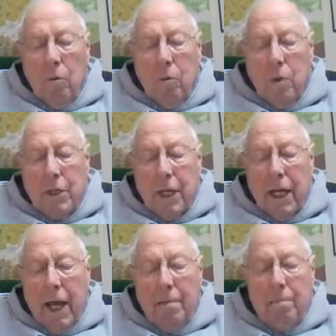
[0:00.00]
Once
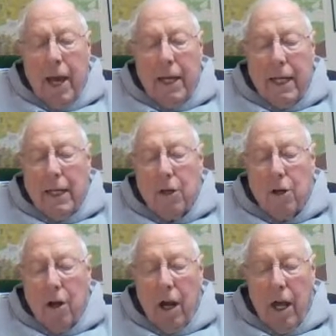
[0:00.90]
again, Matt
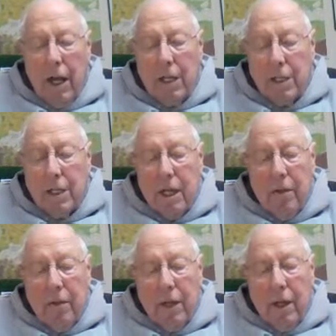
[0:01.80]
internalized.
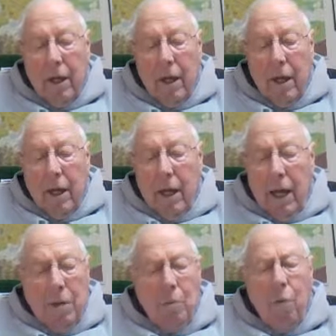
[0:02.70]

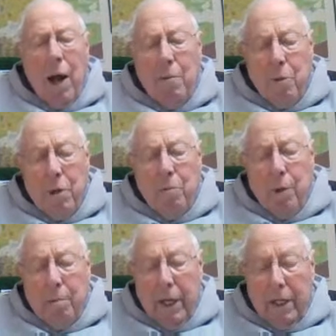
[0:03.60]
And why wouldn't
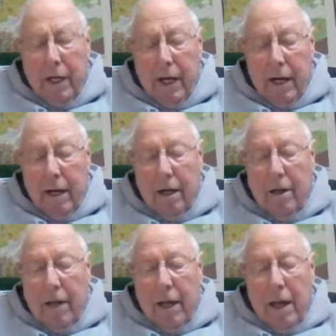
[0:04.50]
we be there?
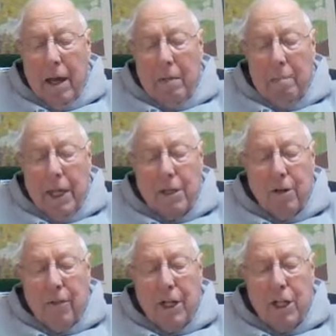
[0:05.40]

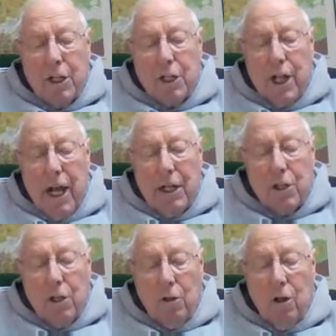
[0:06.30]
Pennsylvania's
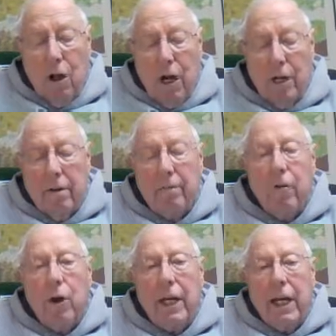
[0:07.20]
National Guard
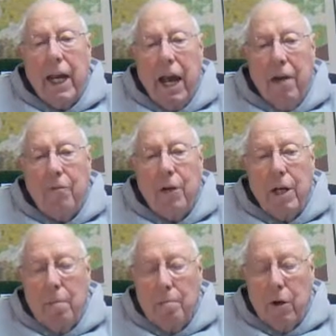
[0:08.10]
fought in
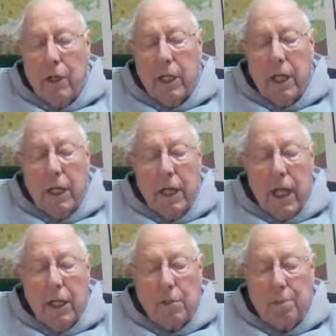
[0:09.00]
every American
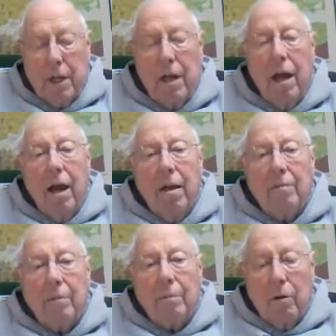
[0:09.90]
engagement
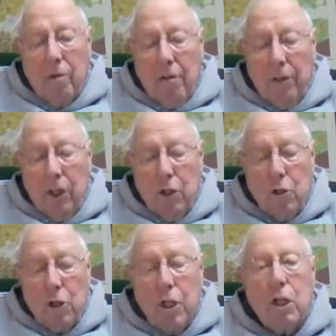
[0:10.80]
from the
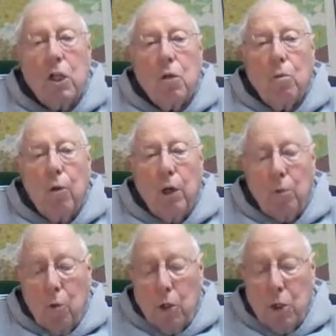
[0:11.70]
Revolution to
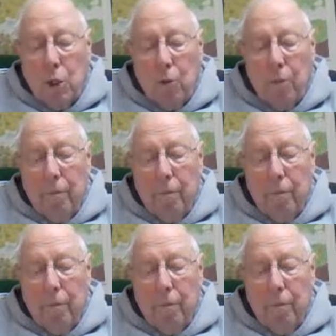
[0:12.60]
World War II.